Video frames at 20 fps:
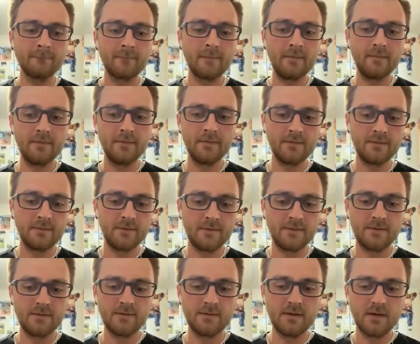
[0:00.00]
And then
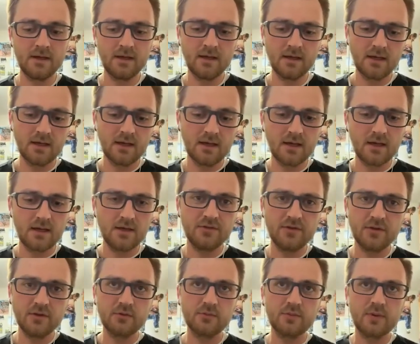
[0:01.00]
I'd say
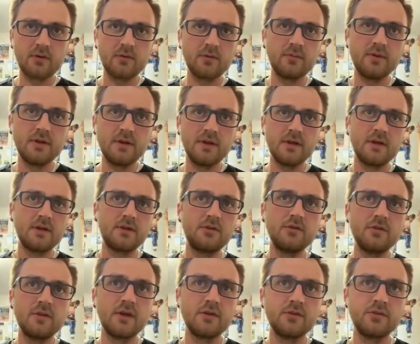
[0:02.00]
it was probably
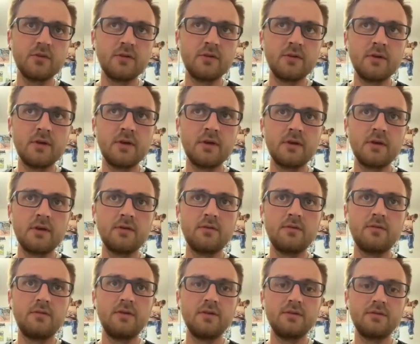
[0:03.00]

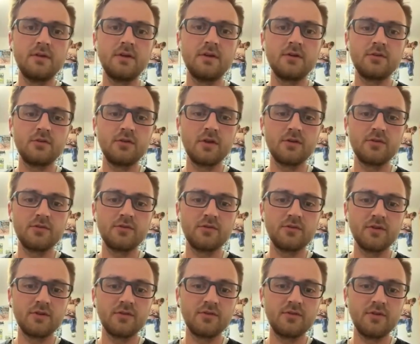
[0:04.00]
2015 or
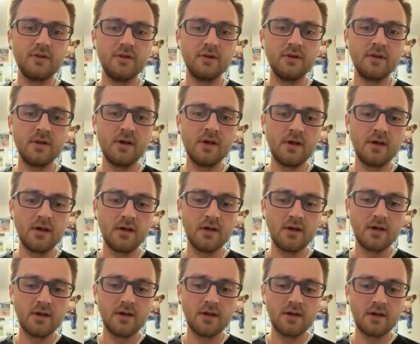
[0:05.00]
2016
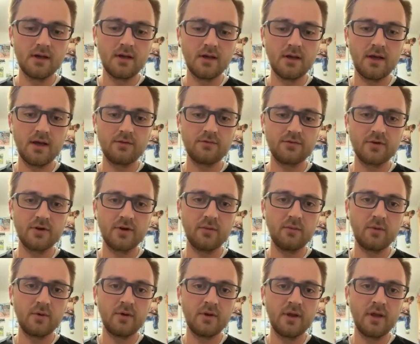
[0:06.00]
after I
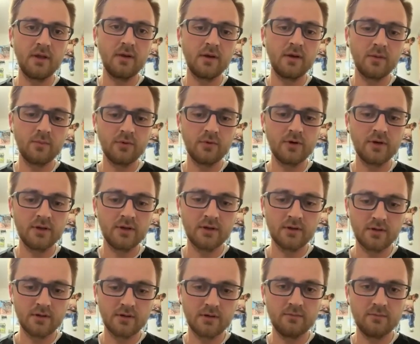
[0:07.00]
ended up winning
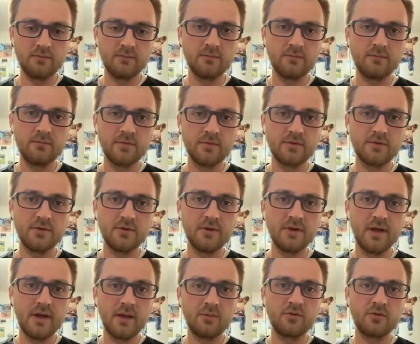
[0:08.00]
3
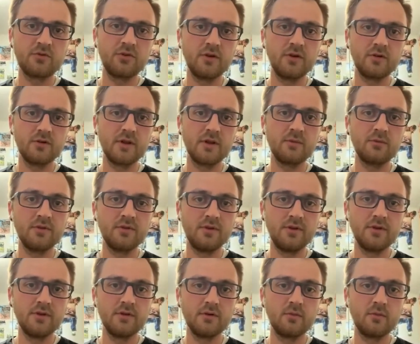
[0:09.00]
amateur hill climber of the
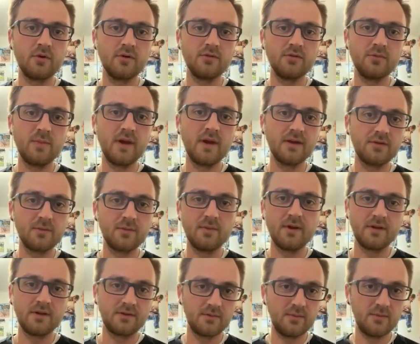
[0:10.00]
year awards back to
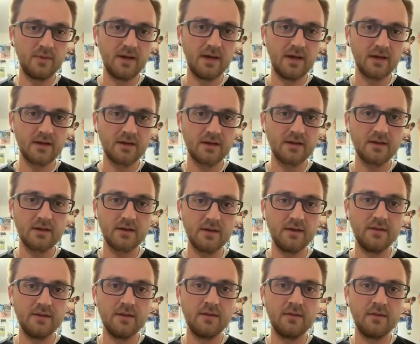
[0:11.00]
back to back.
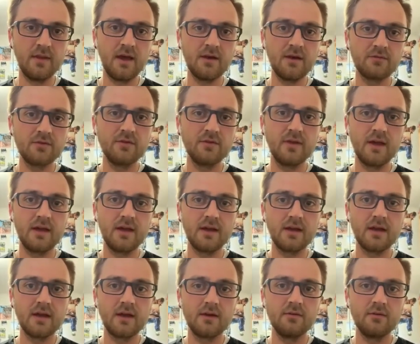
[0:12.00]
And then after that, I
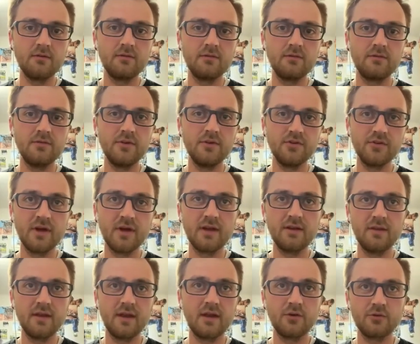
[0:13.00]
kind of
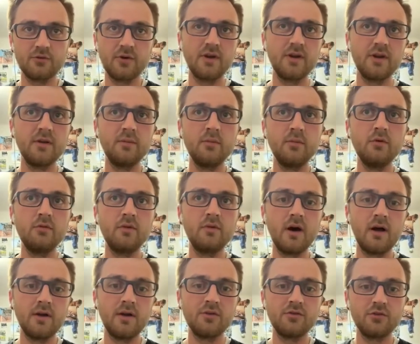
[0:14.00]
decided that I was ready to move
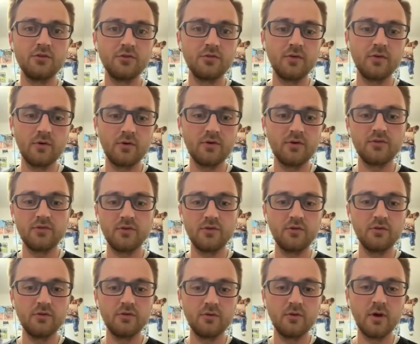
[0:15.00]
on and just focus and
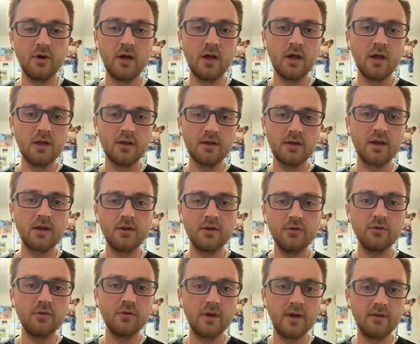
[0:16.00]
do
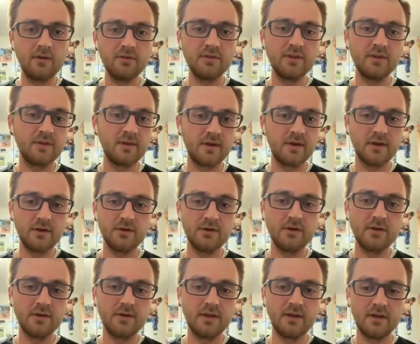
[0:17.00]
everything that I could. And
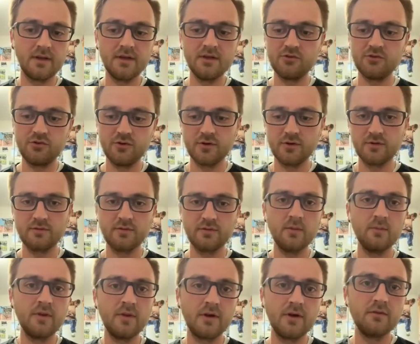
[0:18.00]
then each year from there,
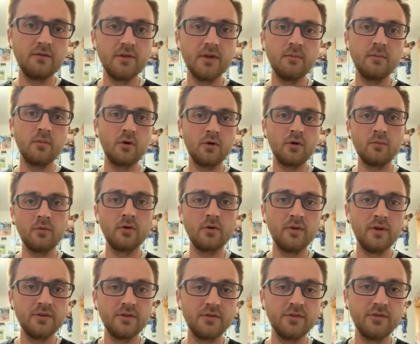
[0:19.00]
I've done more and more
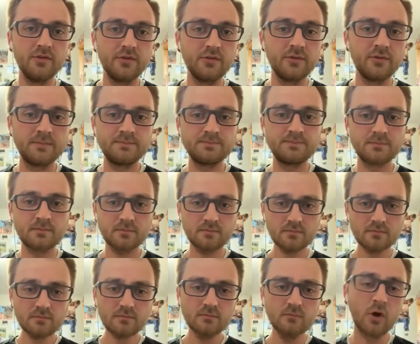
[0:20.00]
races,
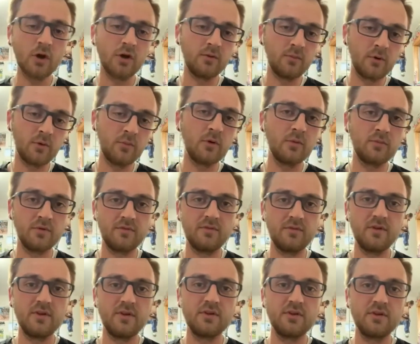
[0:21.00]
or more and more
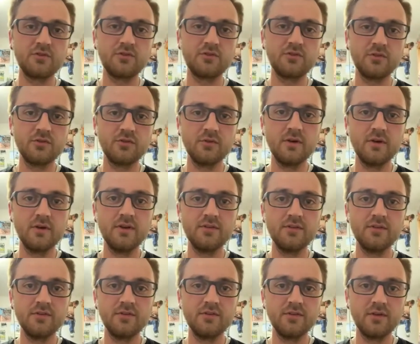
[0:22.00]
professional
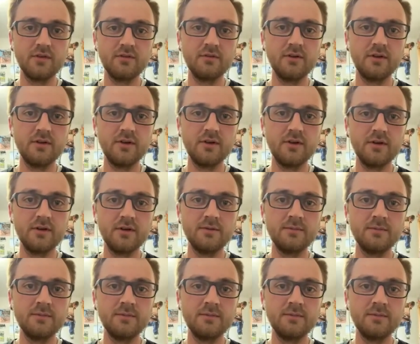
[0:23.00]
races every year.